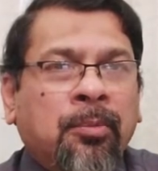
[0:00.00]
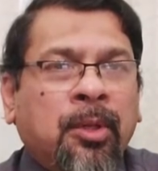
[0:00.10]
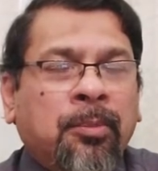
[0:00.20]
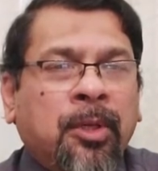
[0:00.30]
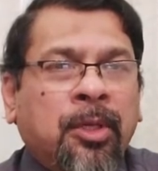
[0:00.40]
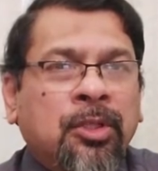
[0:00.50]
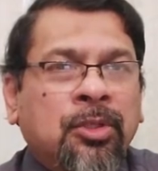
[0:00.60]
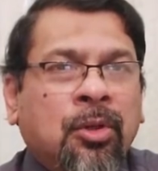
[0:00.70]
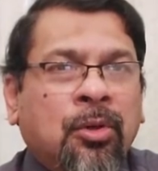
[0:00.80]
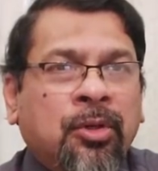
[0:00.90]
the pain
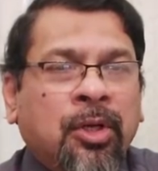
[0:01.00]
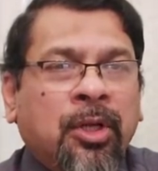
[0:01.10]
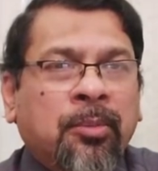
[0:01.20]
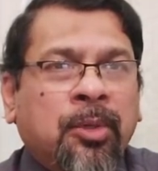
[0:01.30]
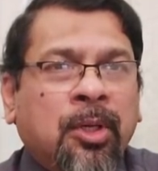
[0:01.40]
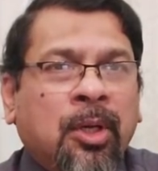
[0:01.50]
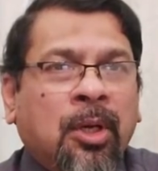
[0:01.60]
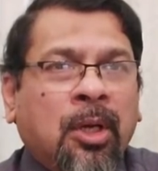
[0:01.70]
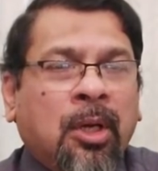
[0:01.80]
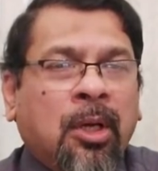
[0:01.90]
is not relieved,
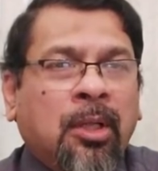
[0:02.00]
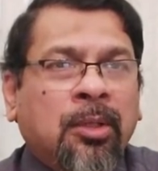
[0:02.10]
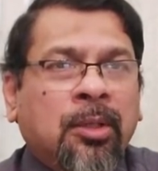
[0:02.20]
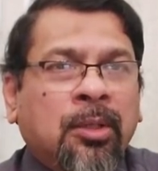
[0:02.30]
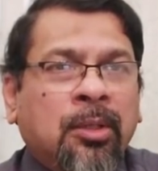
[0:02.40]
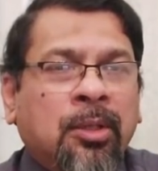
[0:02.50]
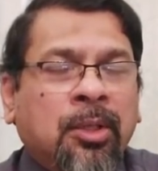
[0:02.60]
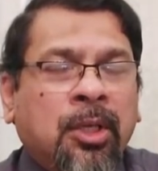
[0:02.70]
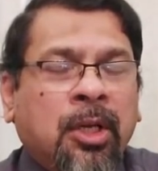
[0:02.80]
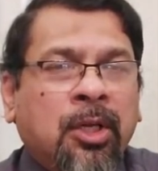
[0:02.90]

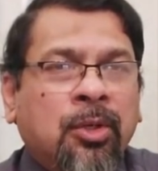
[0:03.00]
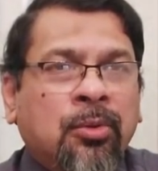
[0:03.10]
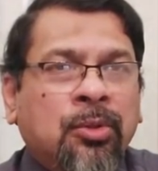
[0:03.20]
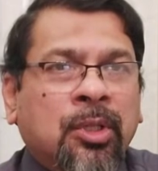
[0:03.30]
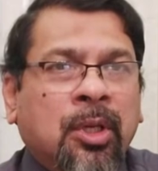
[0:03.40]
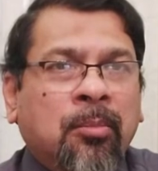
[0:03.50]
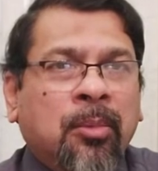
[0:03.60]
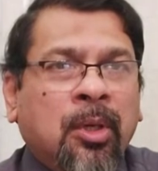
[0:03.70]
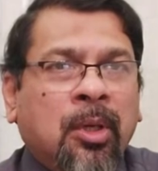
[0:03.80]
he can do some